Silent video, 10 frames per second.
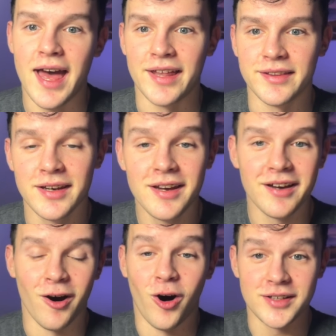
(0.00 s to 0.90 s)
and
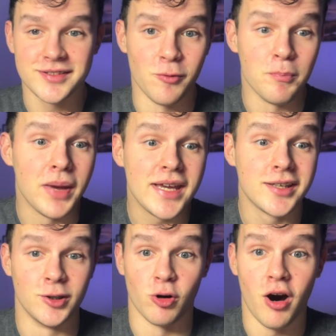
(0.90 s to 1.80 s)
also
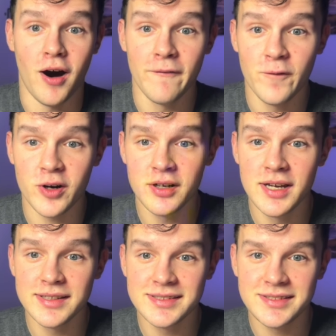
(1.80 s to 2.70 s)
make your offer
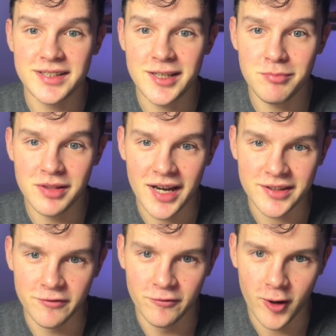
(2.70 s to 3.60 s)
seem
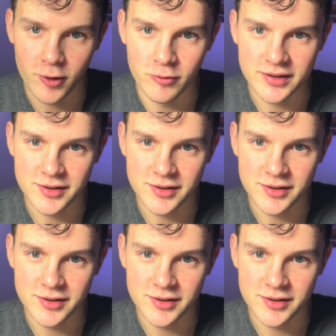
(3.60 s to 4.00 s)
like the following.